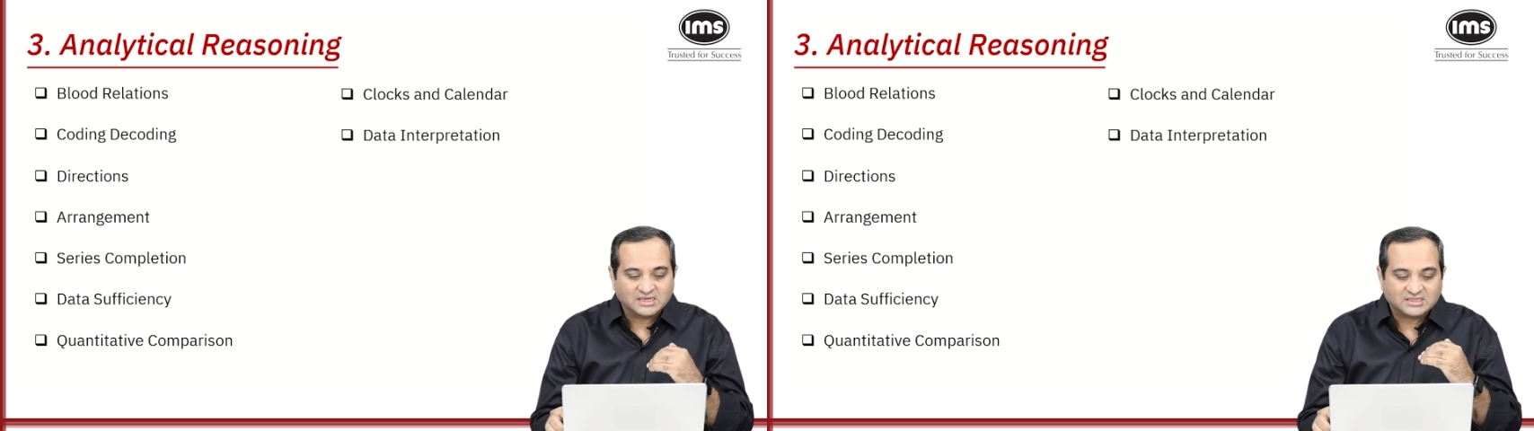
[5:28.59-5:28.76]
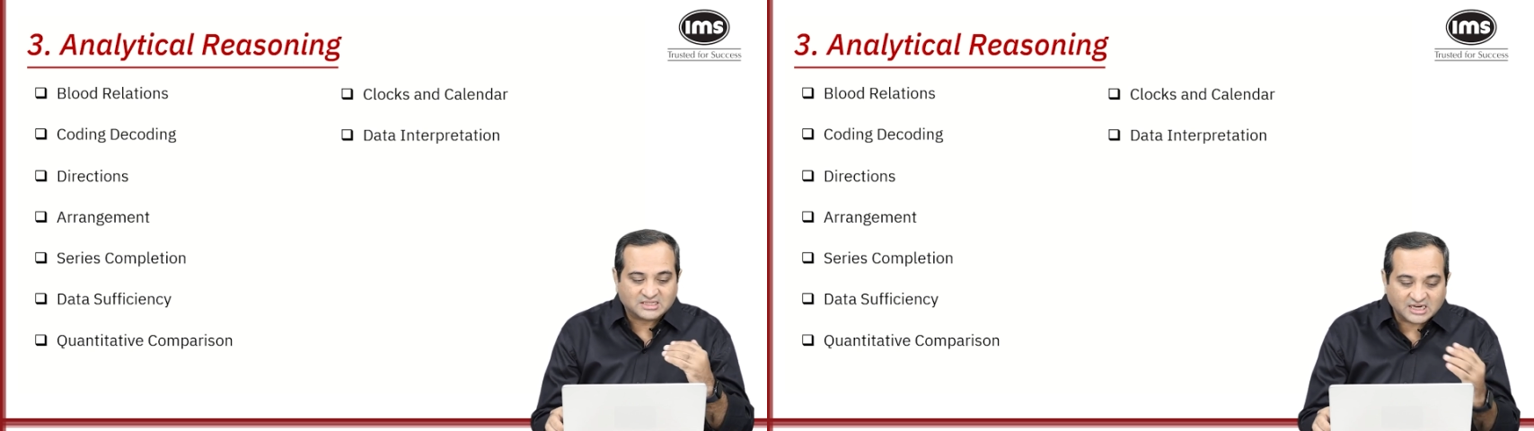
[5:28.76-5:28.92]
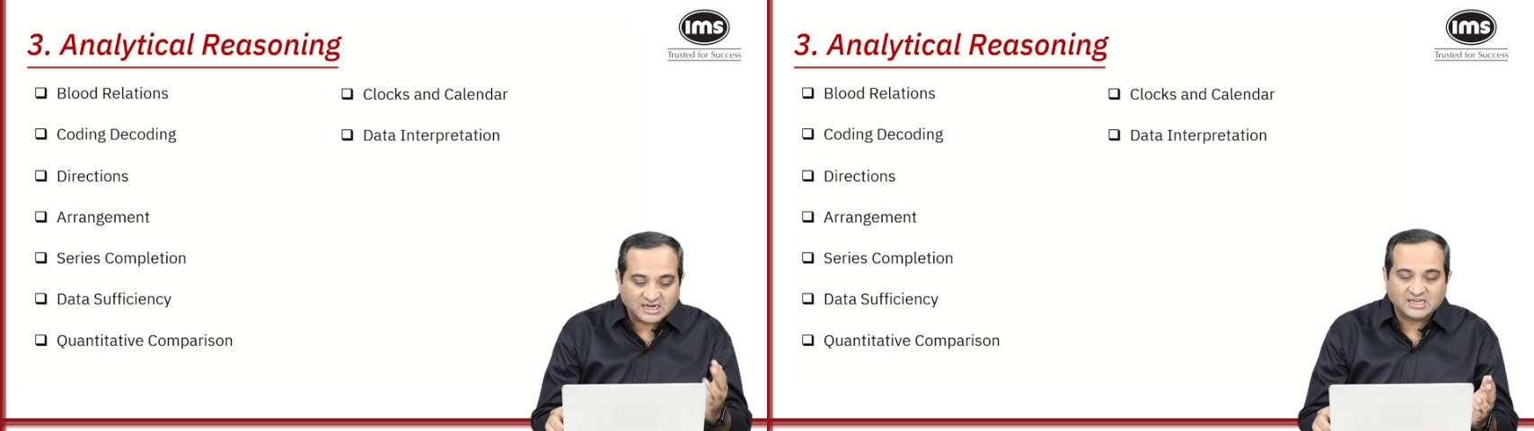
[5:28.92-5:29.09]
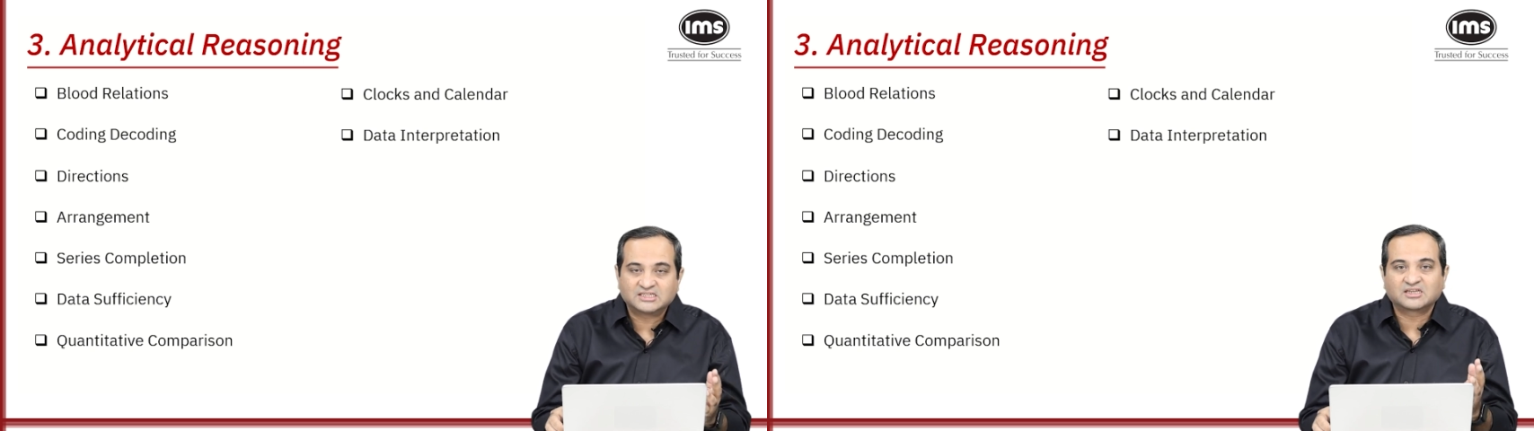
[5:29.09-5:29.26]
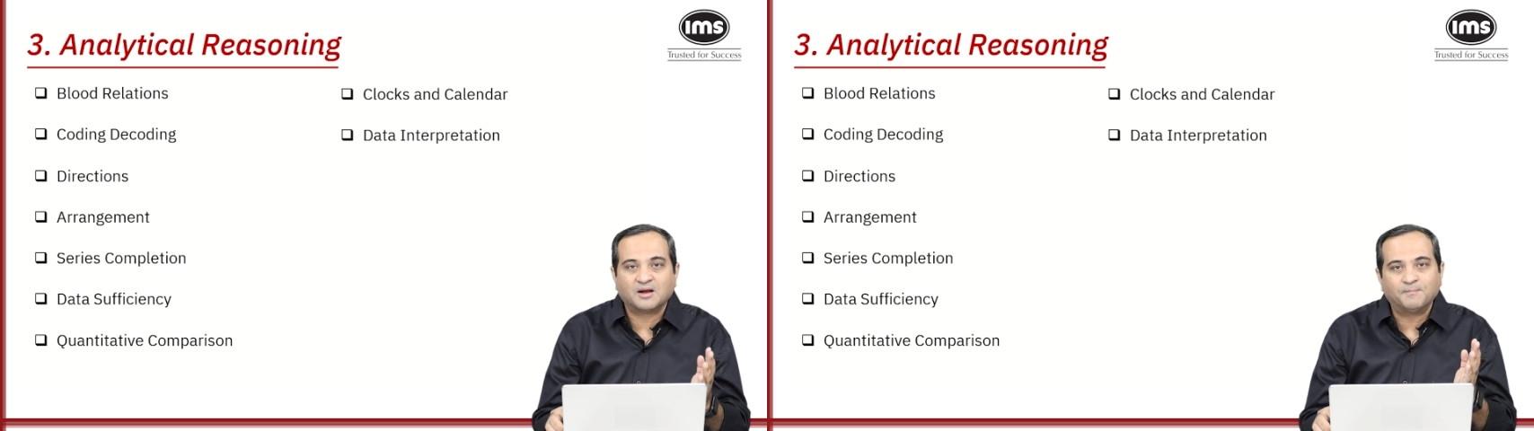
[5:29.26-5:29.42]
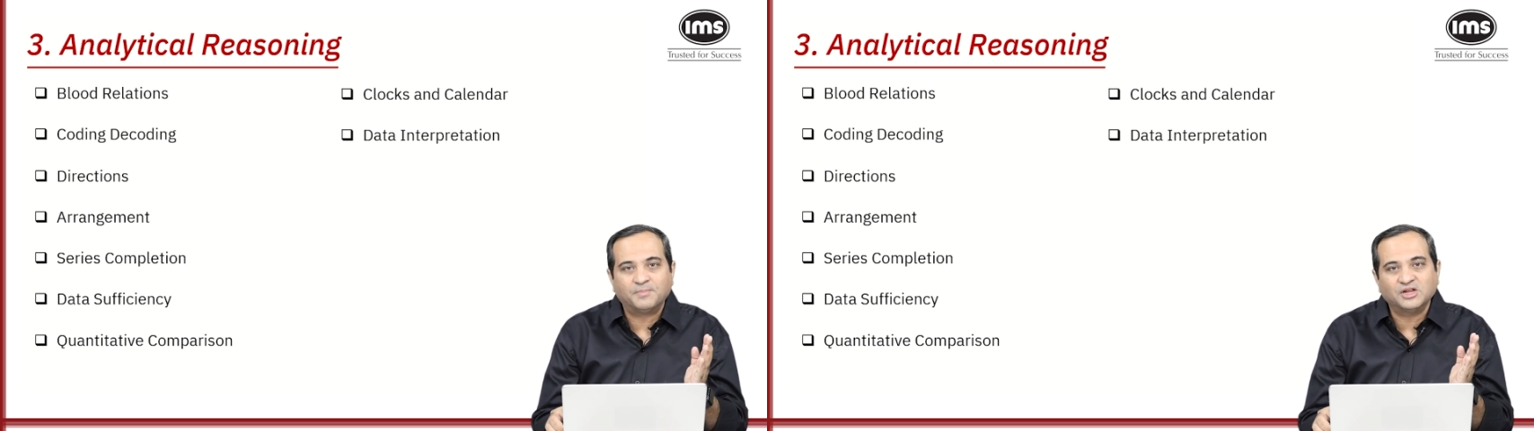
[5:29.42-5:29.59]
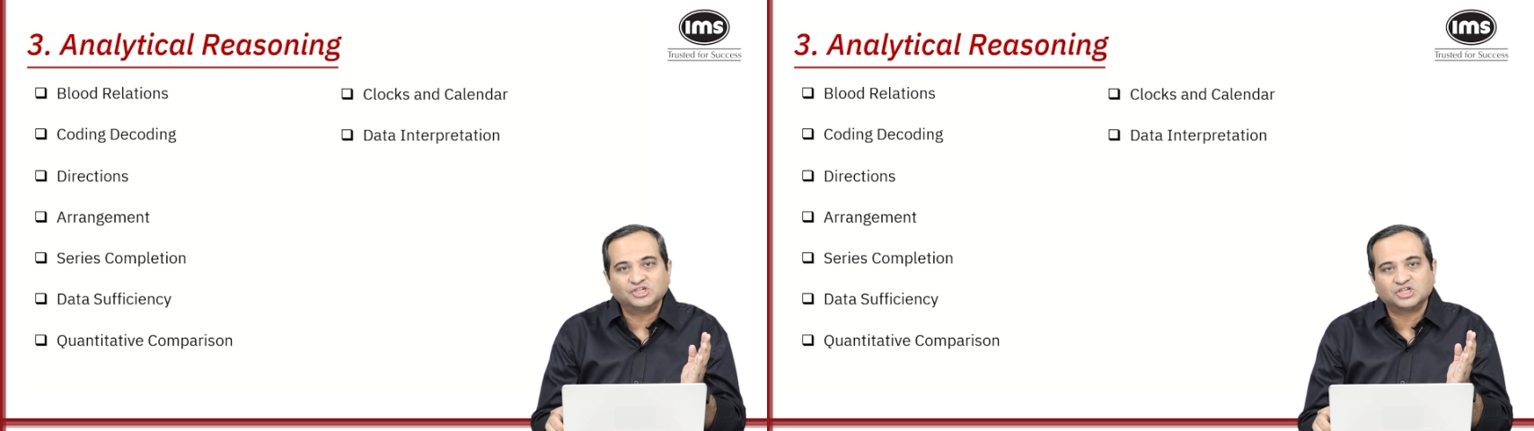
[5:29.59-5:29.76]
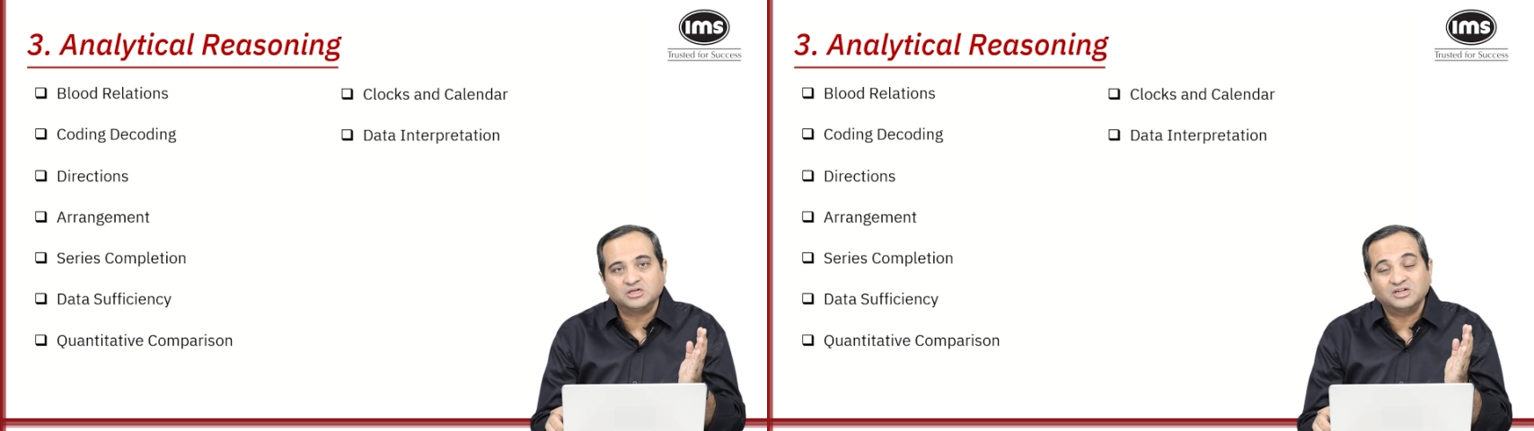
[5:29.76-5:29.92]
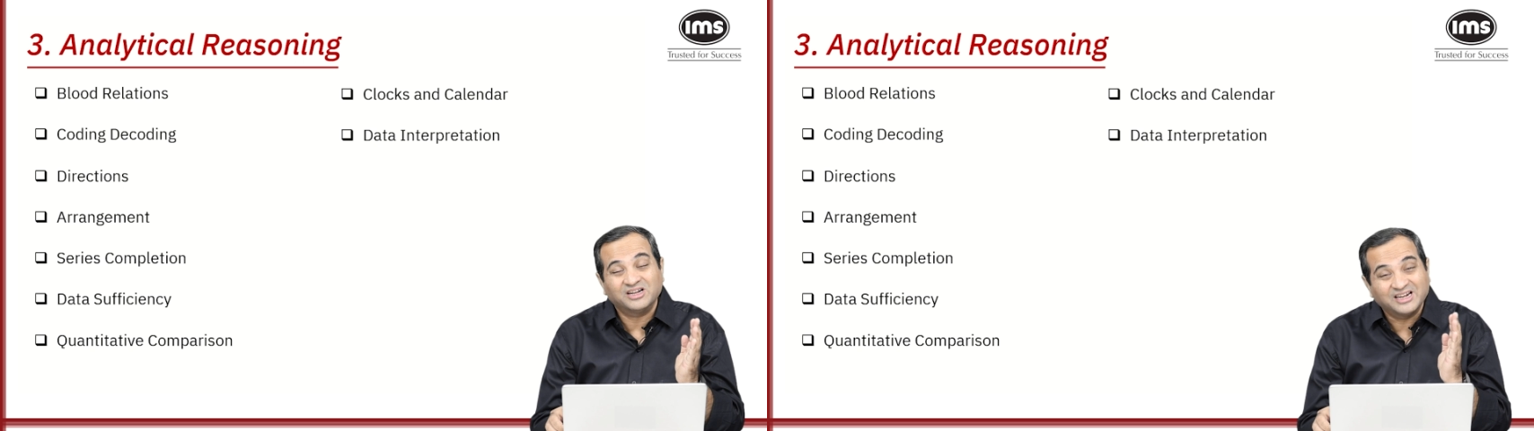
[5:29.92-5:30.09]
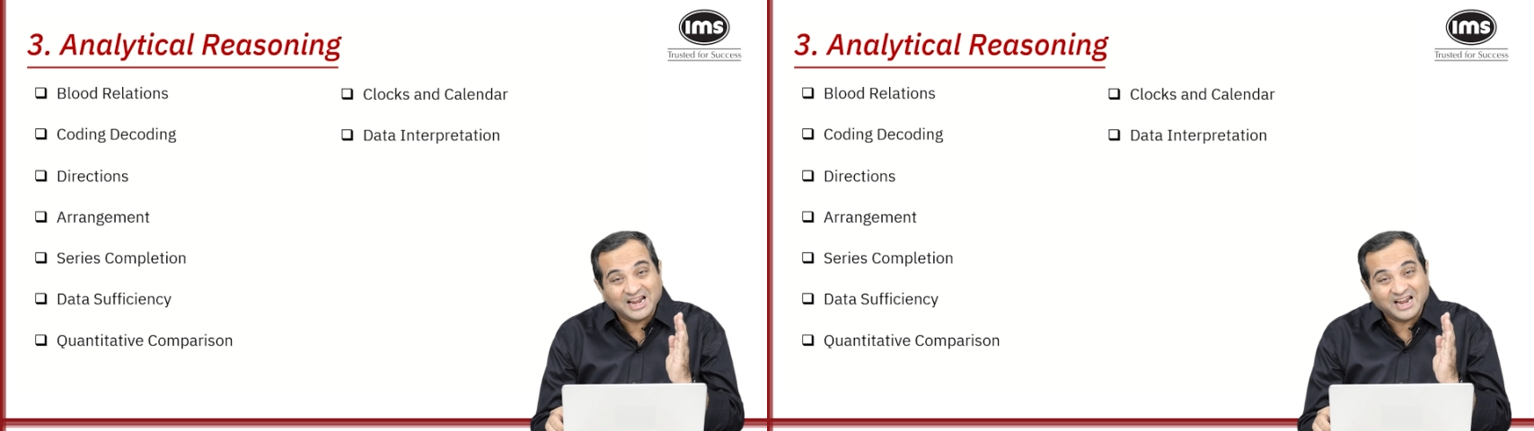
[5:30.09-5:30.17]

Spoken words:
series completion,